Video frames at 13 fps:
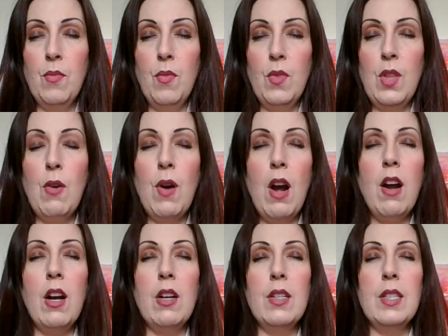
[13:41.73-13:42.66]
There
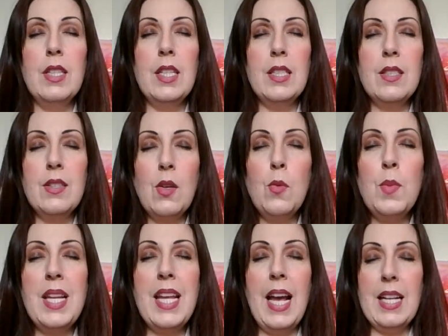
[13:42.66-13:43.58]
are so
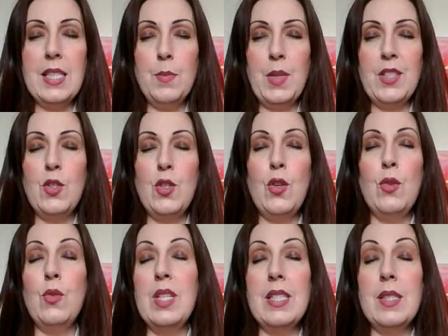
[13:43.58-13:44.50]
many aspects to
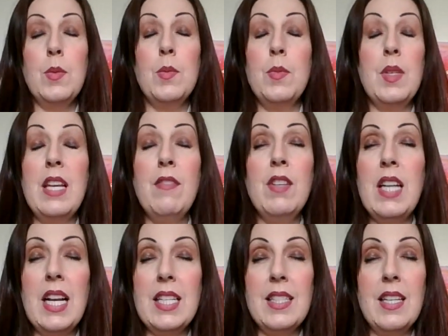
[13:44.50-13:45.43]
you, even
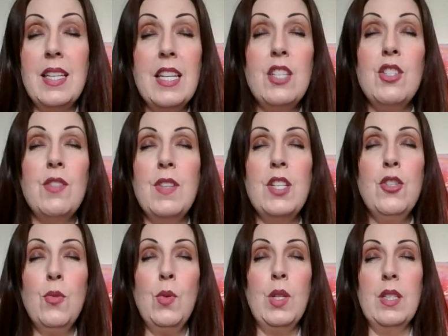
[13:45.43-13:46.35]
as an
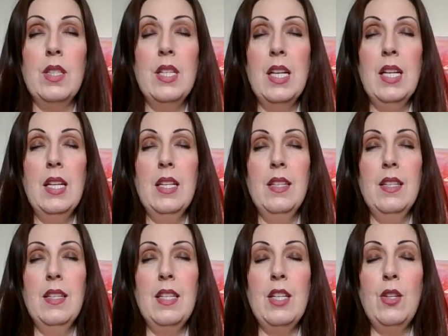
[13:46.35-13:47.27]
individual,
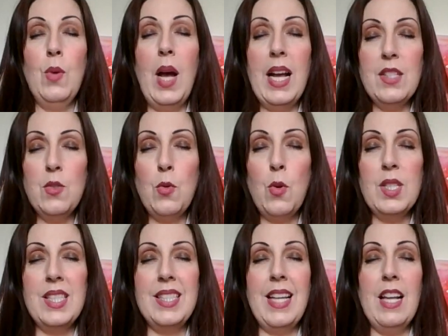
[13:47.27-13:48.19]
you know, as
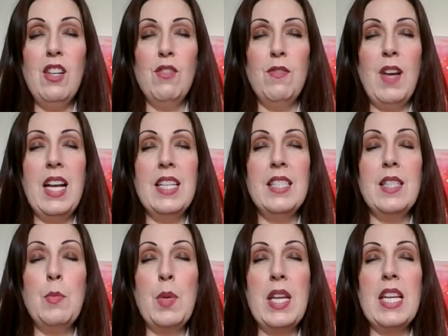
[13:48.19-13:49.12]
yourself, as
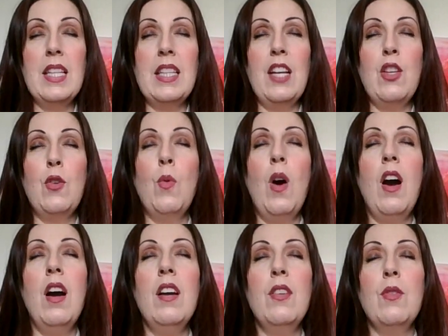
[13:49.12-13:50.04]
the being that you
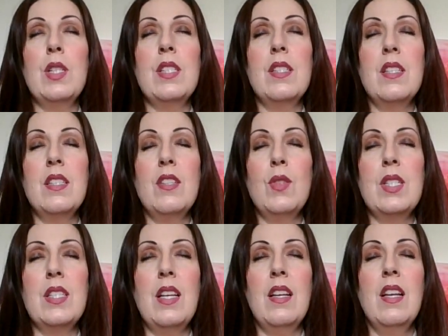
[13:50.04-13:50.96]
are. There
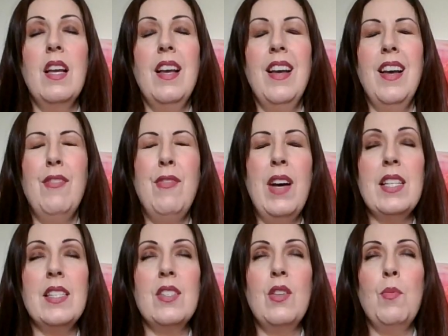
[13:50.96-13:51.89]
is a
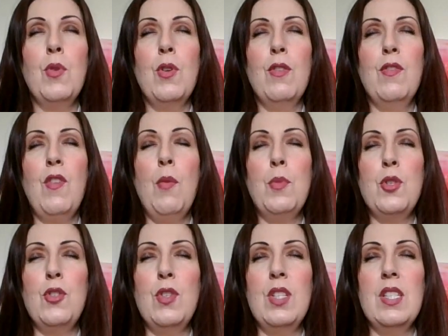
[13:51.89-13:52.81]
vast number of
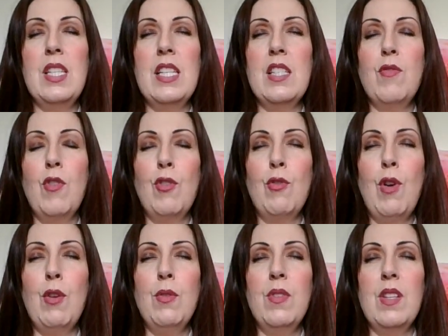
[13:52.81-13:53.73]
opportunities for
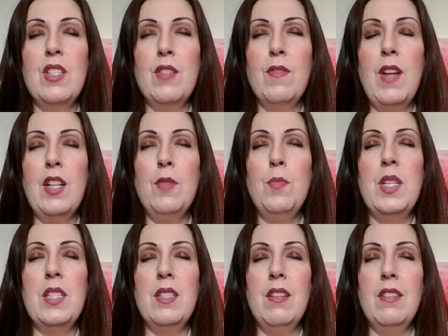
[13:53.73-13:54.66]
growth and
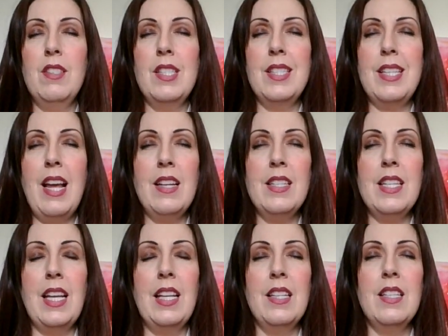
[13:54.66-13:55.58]
development and
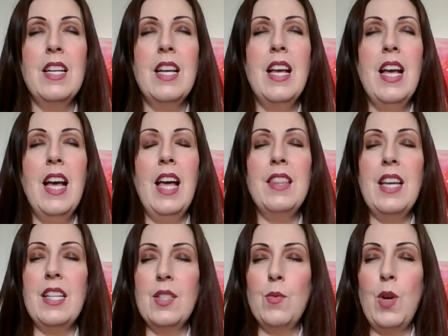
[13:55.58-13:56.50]
understanding, and
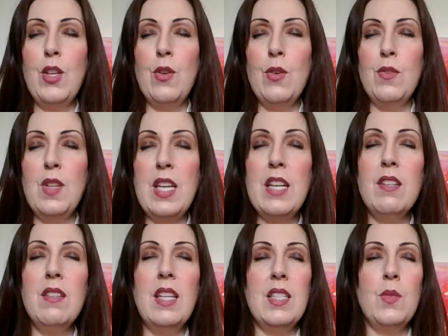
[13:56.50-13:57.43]
that's why you have
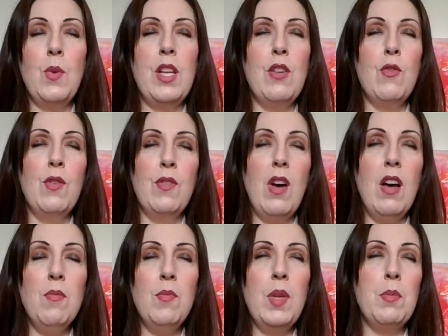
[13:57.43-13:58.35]
here, that's why you have
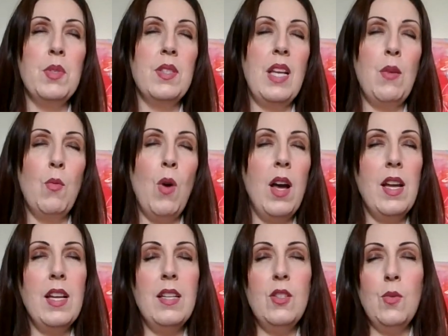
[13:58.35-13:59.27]
come. People say,
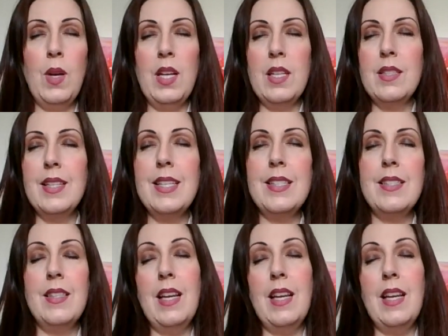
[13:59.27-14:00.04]
why do I exist?